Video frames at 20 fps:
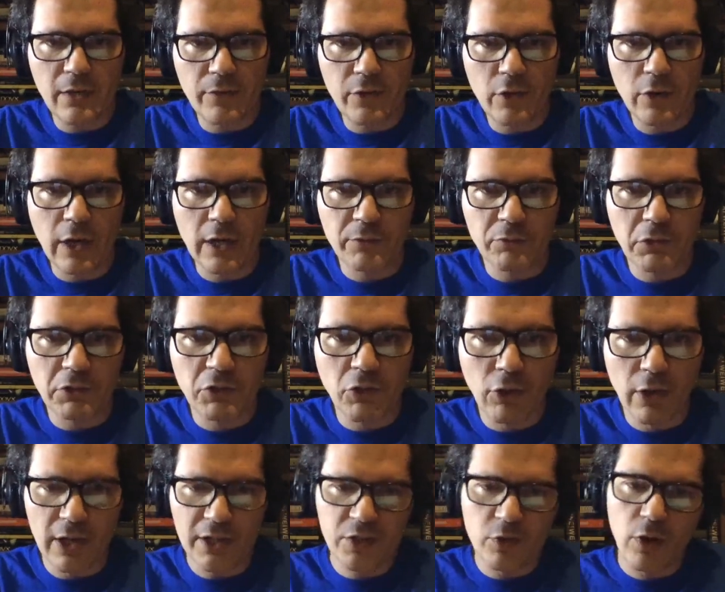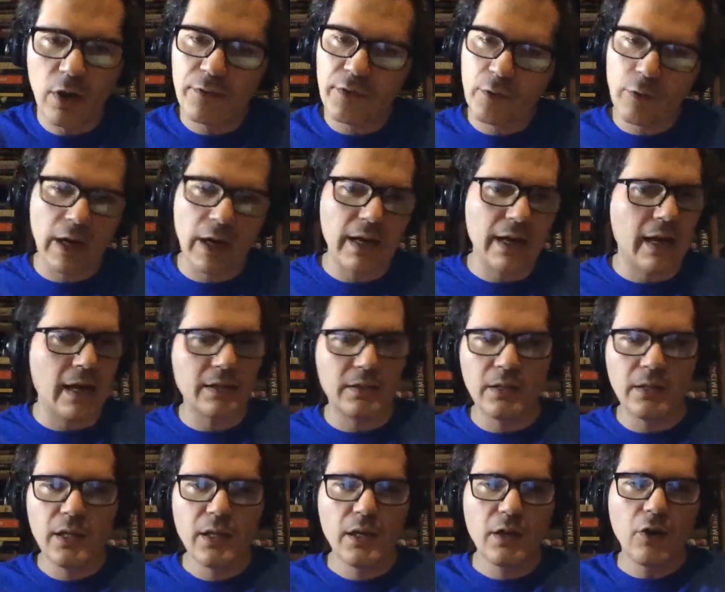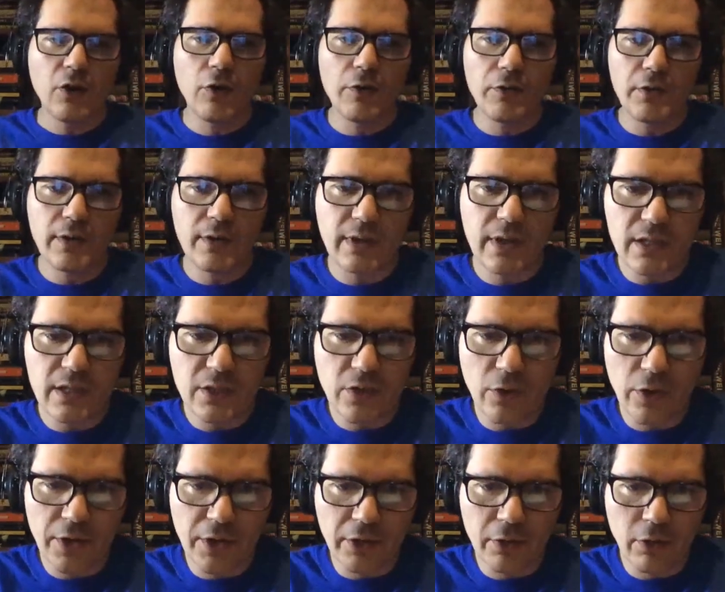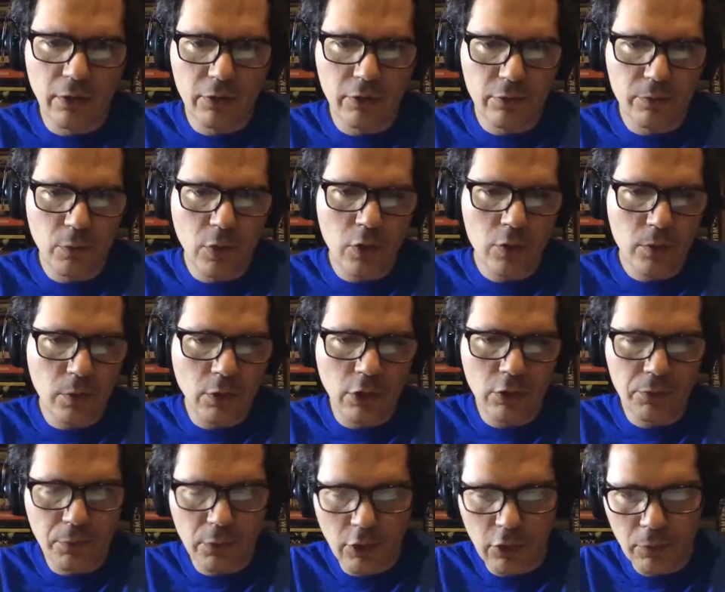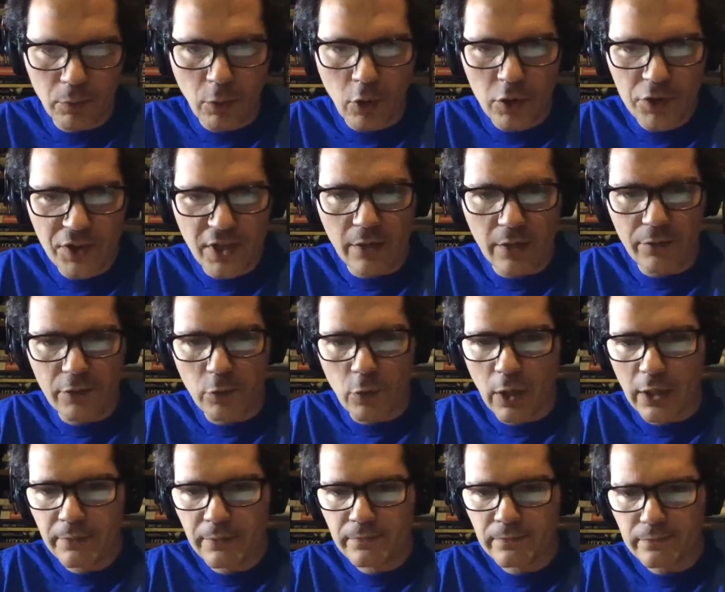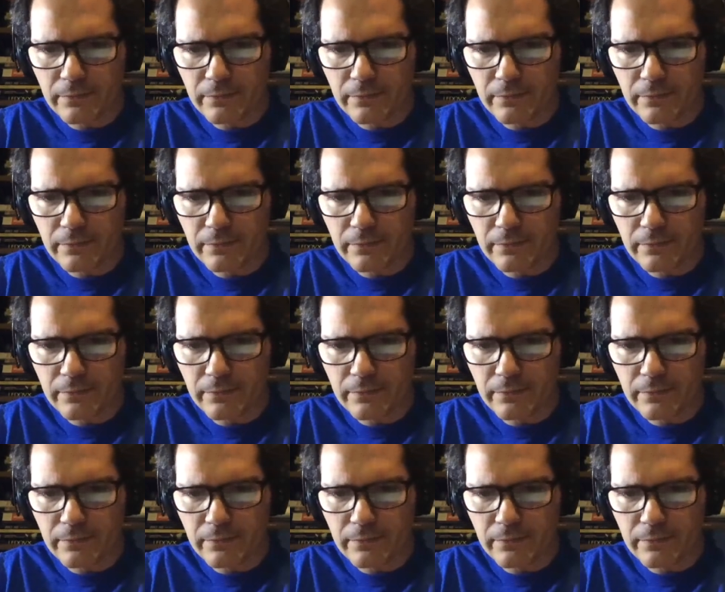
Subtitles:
few $100s. So everyone had other things going on, or most everyone,